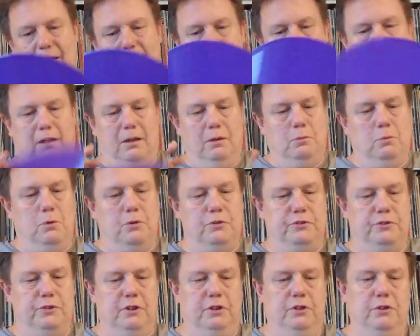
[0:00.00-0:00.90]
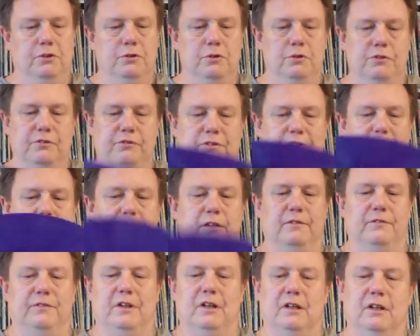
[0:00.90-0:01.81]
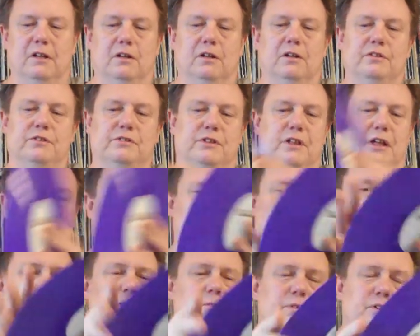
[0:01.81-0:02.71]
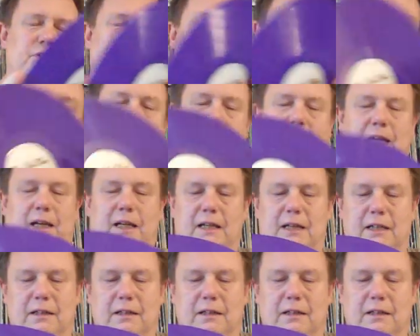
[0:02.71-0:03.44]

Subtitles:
I wasn't a huge fan of their last album. It was okay.